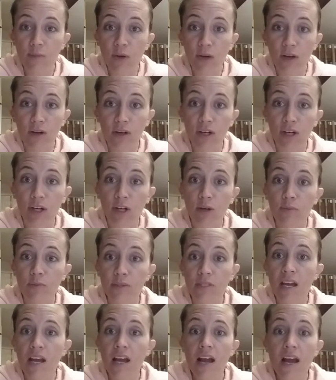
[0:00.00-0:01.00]
groups,
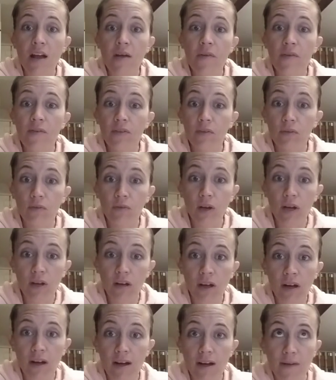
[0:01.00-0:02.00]
re,
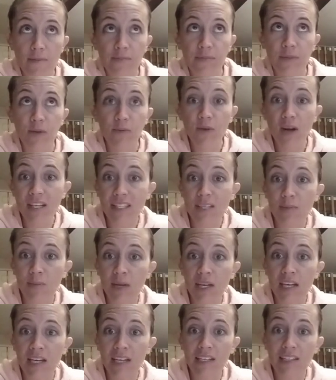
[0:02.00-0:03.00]
um,
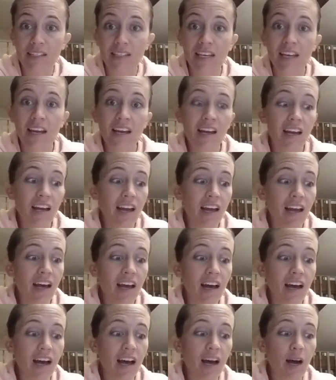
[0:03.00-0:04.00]
recipes,
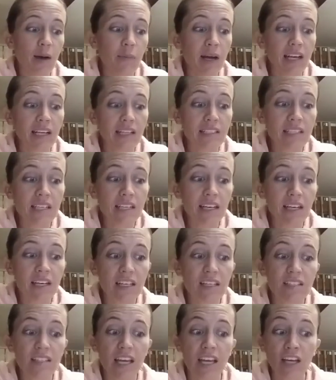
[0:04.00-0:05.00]
um,
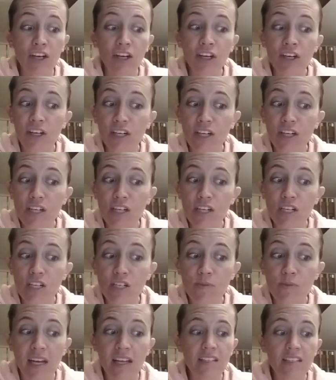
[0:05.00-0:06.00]
ideas,
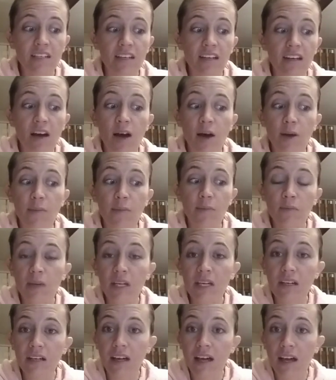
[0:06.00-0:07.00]
encouragement, um,
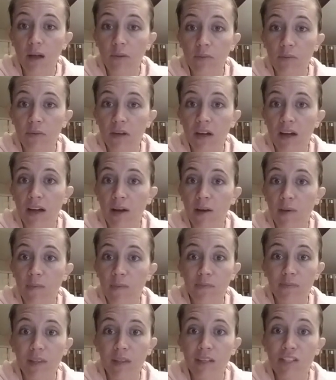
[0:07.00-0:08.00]
meal, help um,
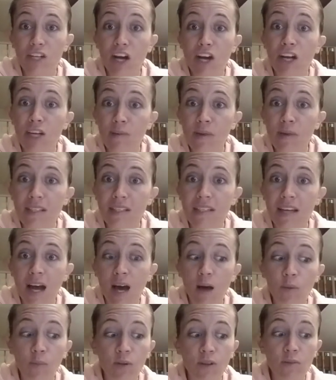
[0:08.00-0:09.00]
documents to
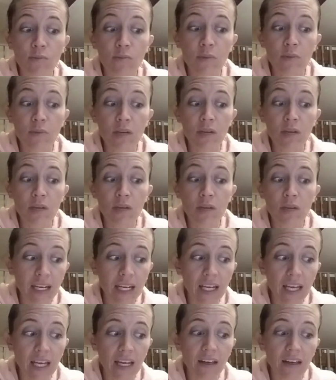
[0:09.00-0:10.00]
help with meal
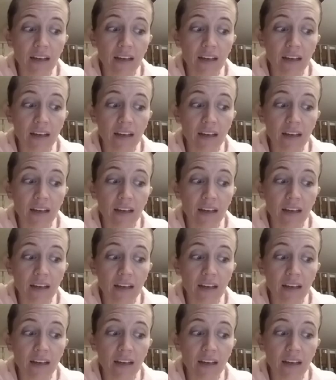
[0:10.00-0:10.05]
planning.